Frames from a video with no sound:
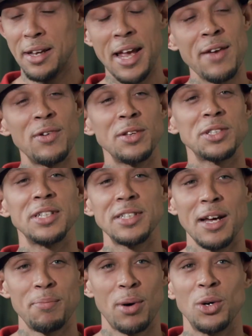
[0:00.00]
even since
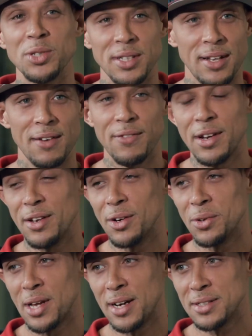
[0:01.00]
I posted that
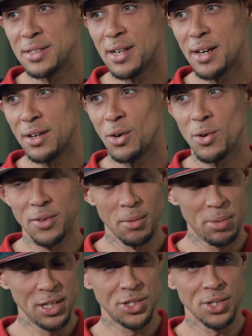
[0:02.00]
video last night or the
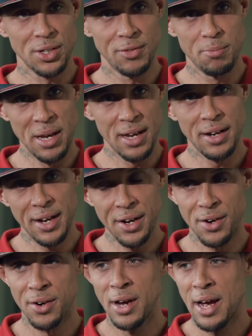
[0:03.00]
picture of being
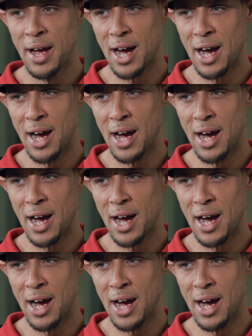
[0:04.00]
here.